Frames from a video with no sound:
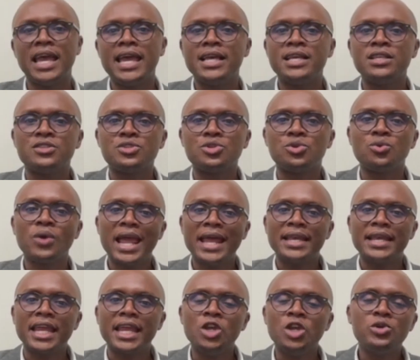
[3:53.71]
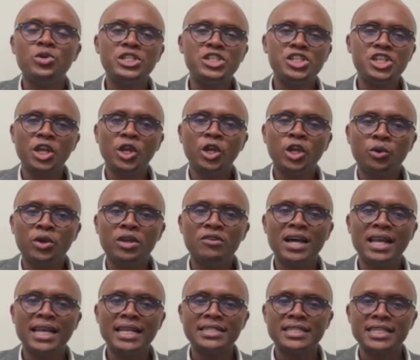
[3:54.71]
is through an equity
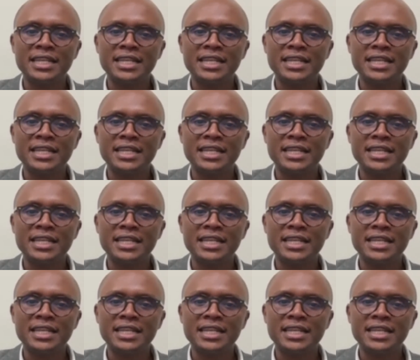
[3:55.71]
equivalent